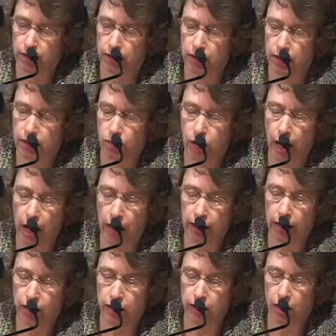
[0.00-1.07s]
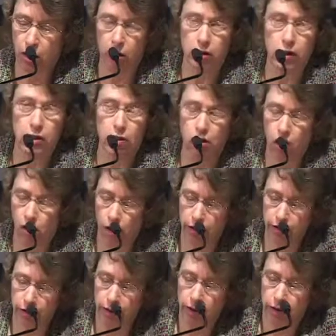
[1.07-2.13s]
This rag of scarlet cloth,
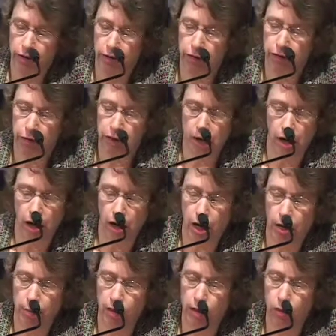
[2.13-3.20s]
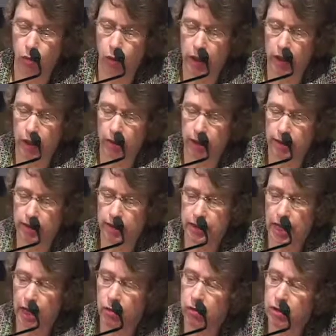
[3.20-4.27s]
for time and wear and a
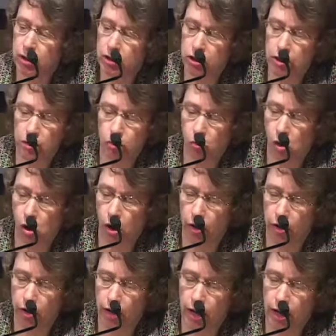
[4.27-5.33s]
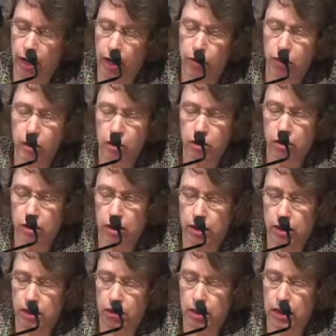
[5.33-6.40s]
sacrilegious moth, had reduced
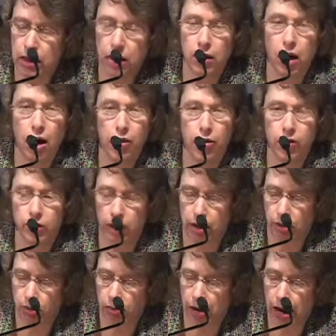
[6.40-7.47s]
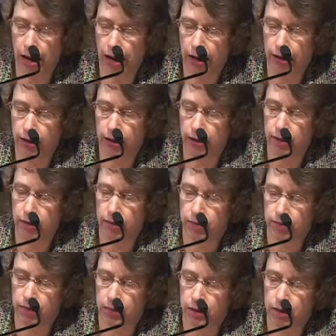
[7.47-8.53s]
it to little other than a rag.
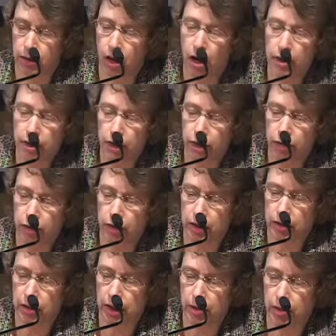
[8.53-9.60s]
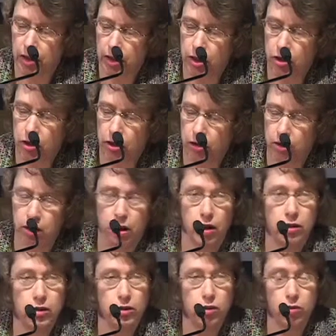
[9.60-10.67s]
On careful examination,
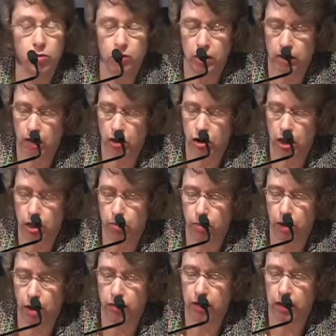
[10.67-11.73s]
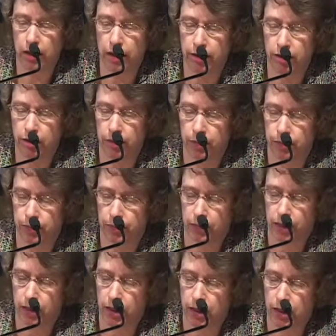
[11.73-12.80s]
assumed the shape of a letter.
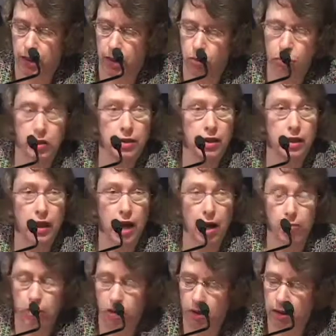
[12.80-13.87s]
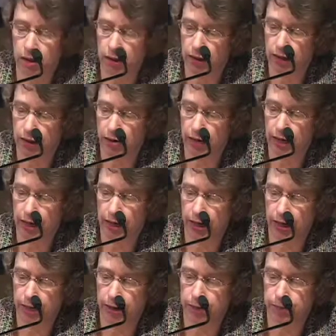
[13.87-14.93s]
It was the capital letter
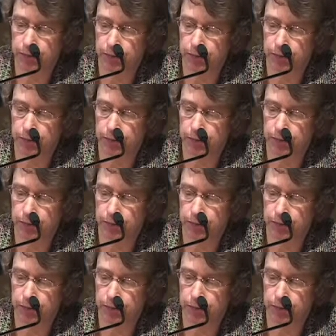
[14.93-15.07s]
A.